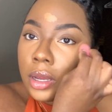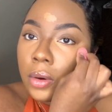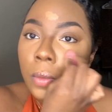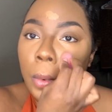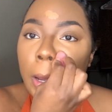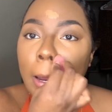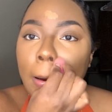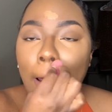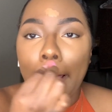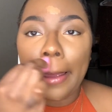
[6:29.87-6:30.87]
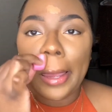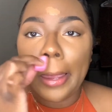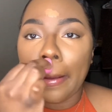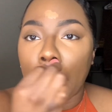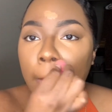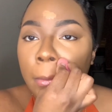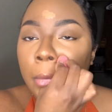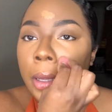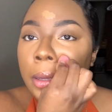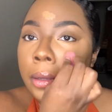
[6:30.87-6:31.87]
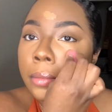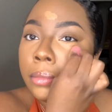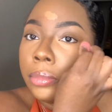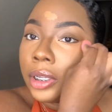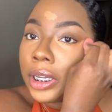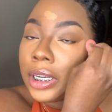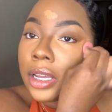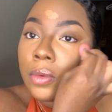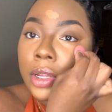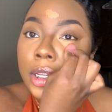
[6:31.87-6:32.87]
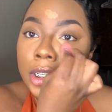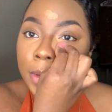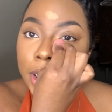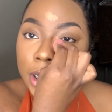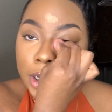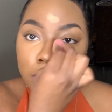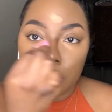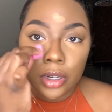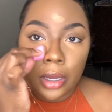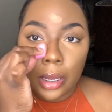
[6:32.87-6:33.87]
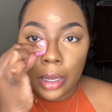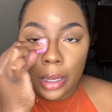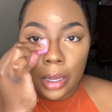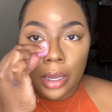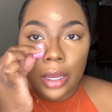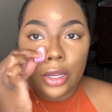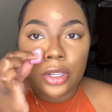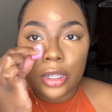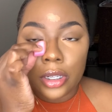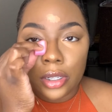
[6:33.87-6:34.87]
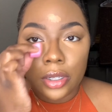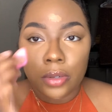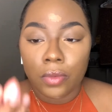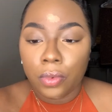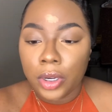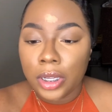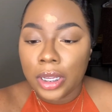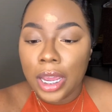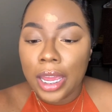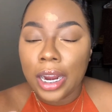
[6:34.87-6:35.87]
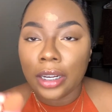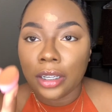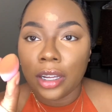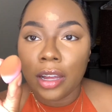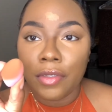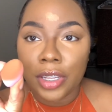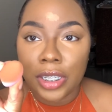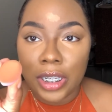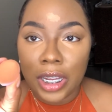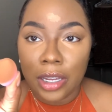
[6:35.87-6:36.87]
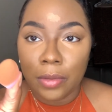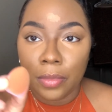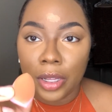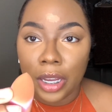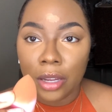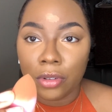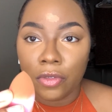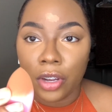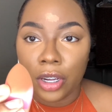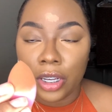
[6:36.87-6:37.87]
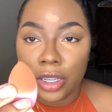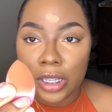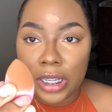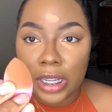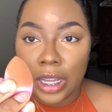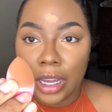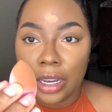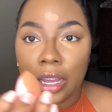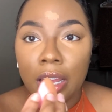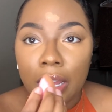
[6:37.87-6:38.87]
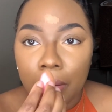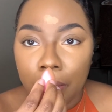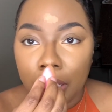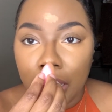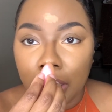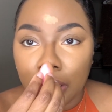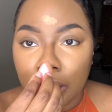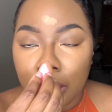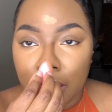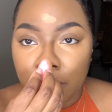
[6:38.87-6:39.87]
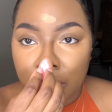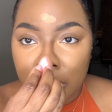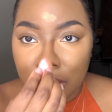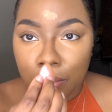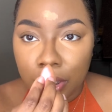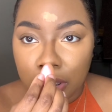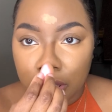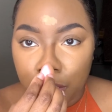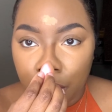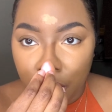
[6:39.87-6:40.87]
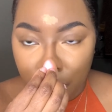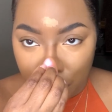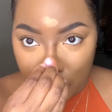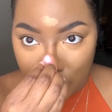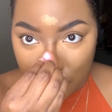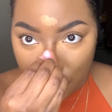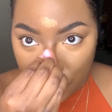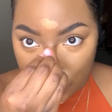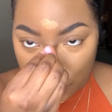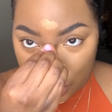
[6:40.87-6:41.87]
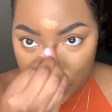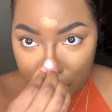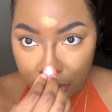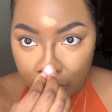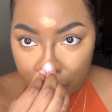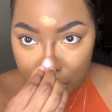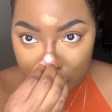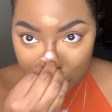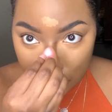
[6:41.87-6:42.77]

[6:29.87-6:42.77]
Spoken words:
when I am blending with the sponge. It just really, and I love this tip. Like, I don't know if y'all can see that, but I love the tip because it's perfect for the bridge of your nose.